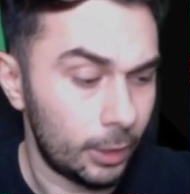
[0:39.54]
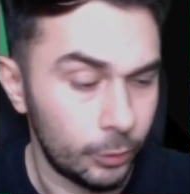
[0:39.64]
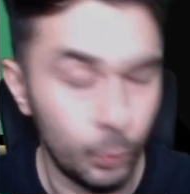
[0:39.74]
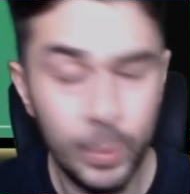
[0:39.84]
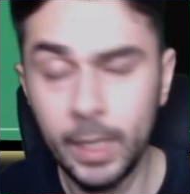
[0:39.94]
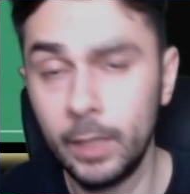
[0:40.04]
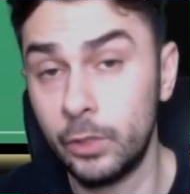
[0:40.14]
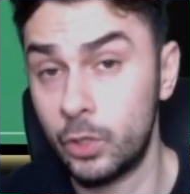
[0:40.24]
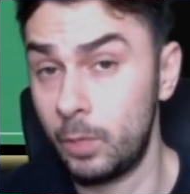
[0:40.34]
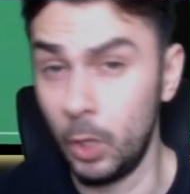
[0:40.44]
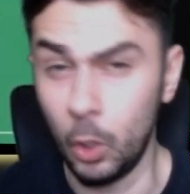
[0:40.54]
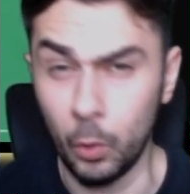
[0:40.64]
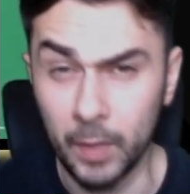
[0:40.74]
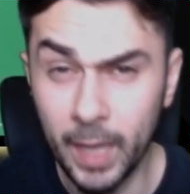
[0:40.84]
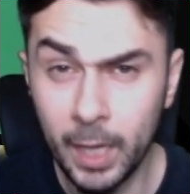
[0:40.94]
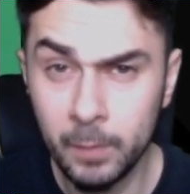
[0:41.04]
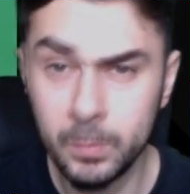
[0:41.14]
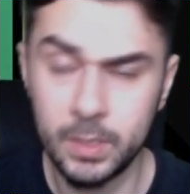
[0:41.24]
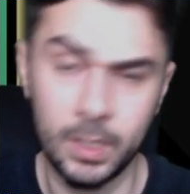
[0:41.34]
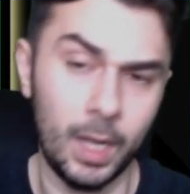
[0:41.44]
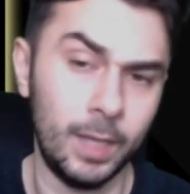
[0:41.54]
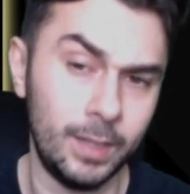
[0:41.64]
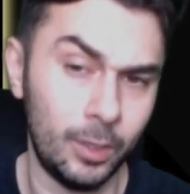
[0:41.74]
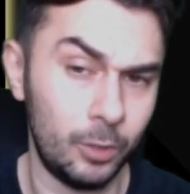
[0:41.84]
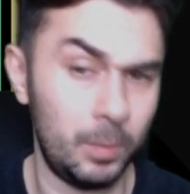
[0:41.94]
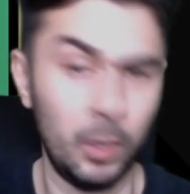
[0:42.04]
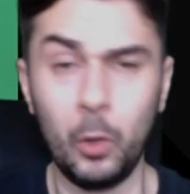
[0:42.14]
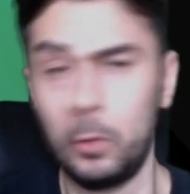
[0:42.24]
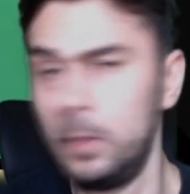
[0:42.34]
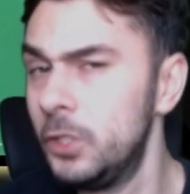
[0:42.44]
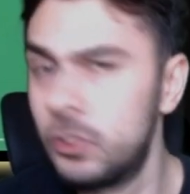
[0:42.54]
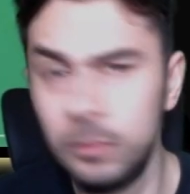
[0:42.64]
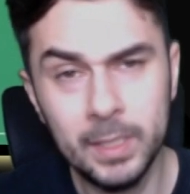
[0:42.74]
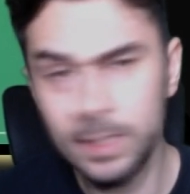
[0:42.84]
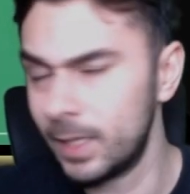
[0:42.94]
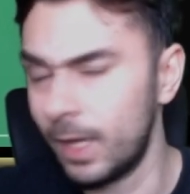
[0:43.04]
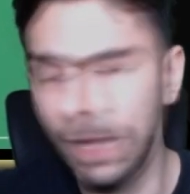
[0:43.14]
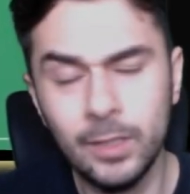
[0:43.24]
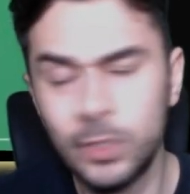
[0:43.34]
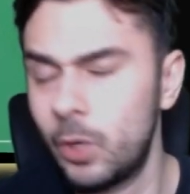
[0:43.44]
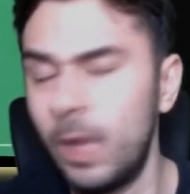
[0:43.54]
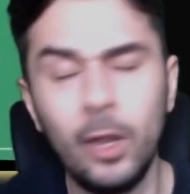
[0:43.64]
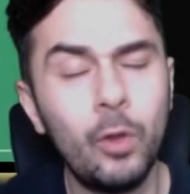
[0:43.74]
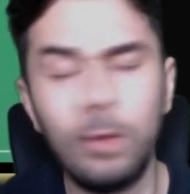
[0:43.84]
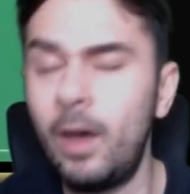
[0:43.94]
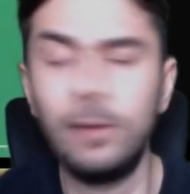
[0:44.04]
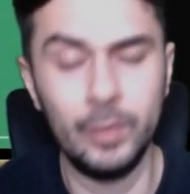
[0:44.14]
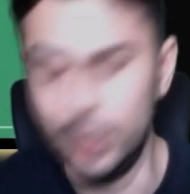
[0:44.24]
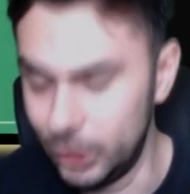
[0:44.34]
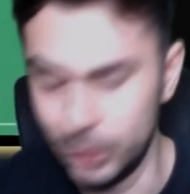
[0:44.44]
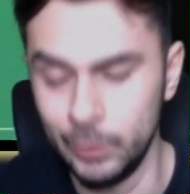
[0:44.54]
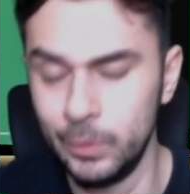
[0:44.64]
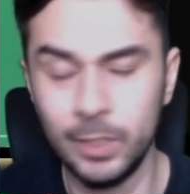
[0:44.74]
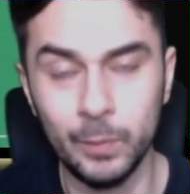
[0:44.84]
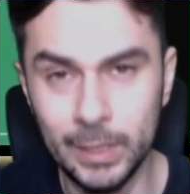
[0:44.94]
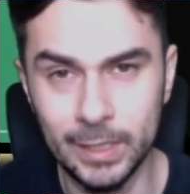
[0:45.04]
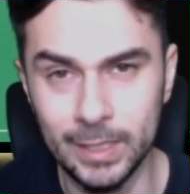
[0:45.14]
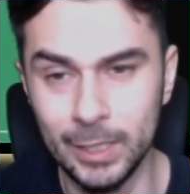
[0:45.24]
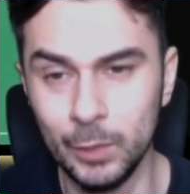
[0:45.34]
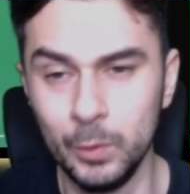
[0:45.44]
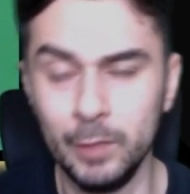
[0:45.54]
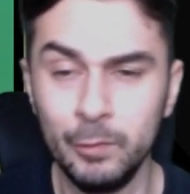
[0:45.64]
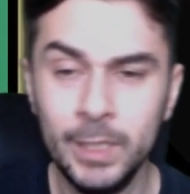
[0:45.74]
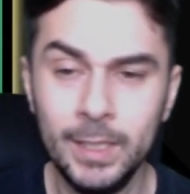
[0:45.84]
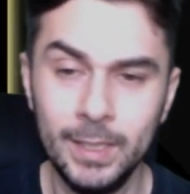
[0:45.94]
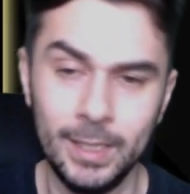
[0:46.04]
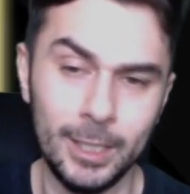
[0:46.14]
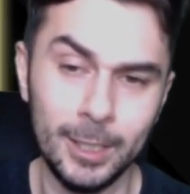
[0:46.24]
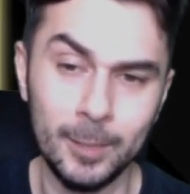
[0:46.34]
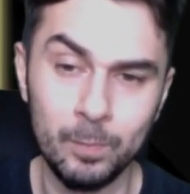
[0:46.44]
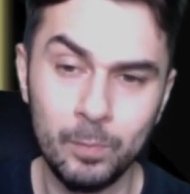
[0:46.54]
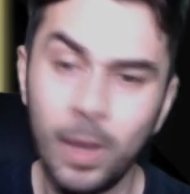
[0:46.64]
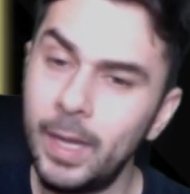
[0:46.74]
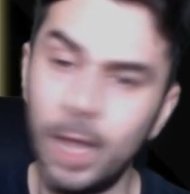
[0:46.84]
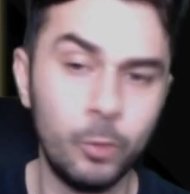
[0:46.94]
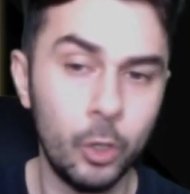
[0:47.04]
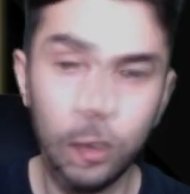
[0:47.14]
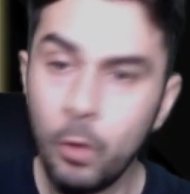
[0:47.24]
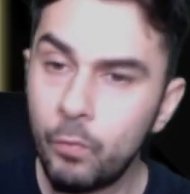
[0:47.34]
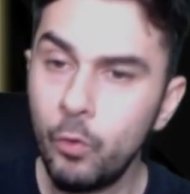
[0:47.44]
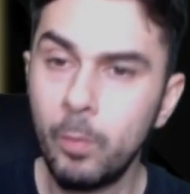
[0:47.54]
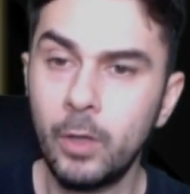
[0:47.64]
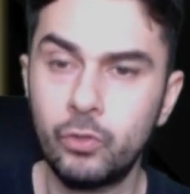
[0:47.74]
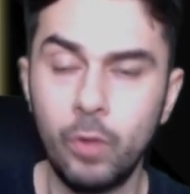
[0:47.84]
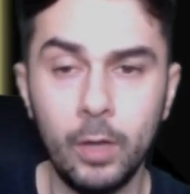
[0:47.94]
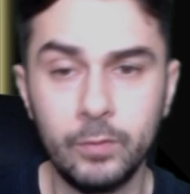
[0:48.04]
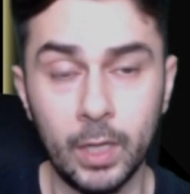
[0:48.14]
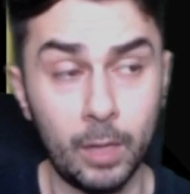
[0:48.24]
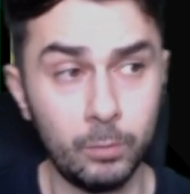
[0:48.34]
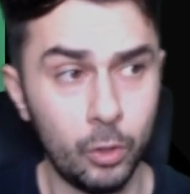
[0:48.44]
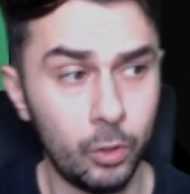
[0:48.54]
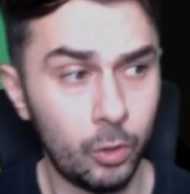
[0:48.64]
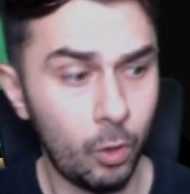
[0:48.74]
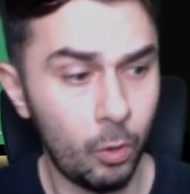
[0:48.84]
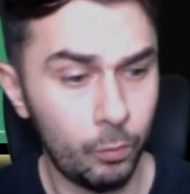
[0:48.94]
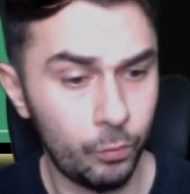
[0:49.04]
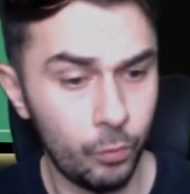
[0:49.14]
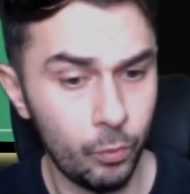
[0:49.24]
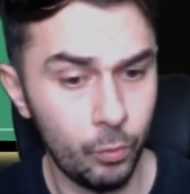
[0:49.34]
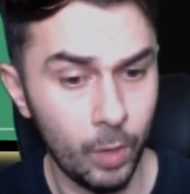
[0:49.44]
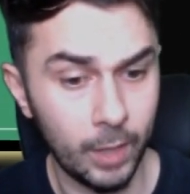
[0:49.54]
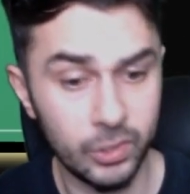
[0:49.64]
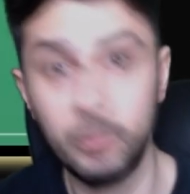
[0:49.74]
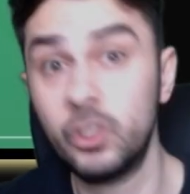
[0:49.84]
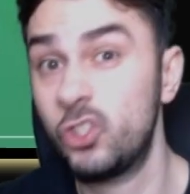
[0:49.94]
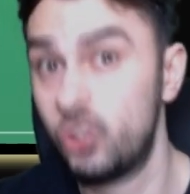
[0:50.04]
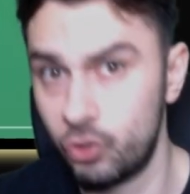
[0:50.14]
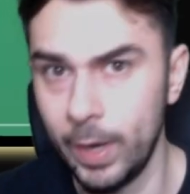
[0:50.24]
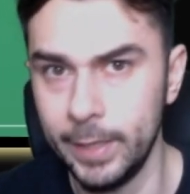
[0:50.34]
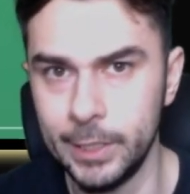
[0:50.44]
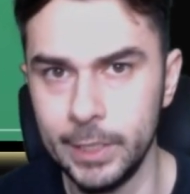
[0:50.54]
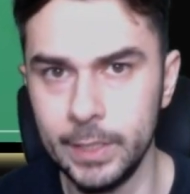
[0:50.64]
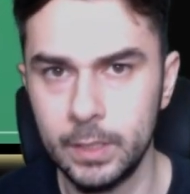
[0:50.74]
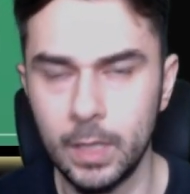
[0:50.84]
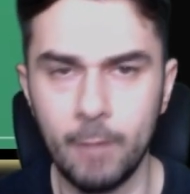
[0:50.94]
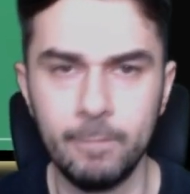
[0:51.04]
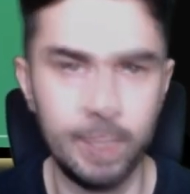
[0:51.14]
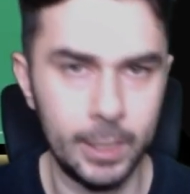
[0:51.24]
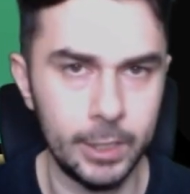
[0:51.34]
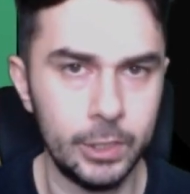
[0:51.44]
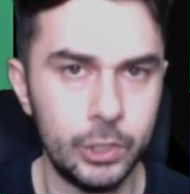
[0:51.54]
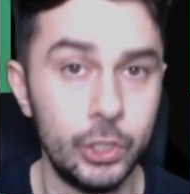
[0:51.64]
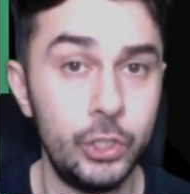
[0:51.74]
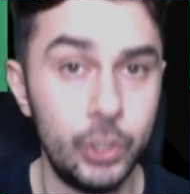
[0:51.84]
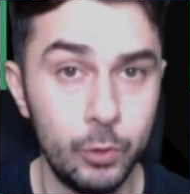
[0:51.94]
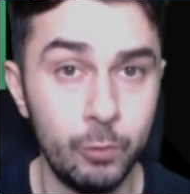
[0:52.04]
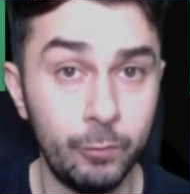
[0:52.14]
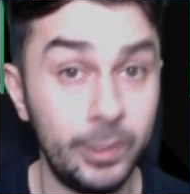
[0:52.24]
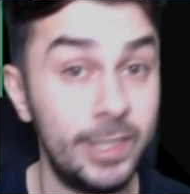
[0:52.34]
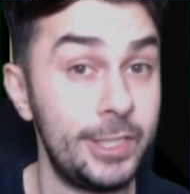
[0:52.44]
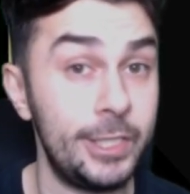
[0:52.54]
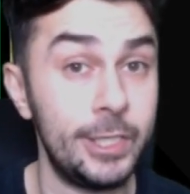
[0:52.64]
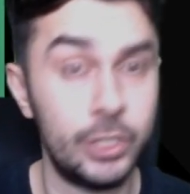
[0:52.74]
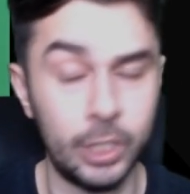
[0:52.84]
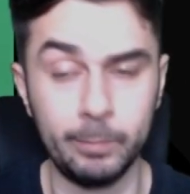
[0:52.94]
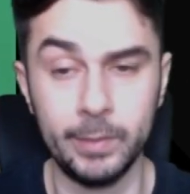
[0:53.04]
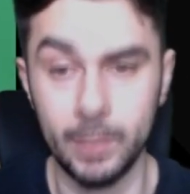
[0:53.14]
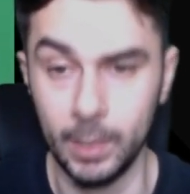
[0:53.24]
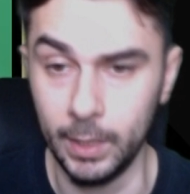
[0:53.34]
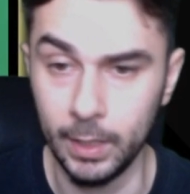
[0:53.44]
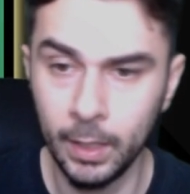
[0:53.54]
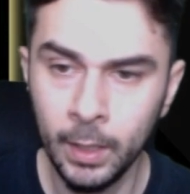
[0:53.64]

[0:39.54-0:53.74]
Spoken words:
weekend, there's going to be a lot of games and there could be a lot of injuries and so a lot of other issues that we need to deal with. But yeah, I've got to go through my draft and I'm going to go through like some of the strategies that I'm thinking to do for this year's Champions League.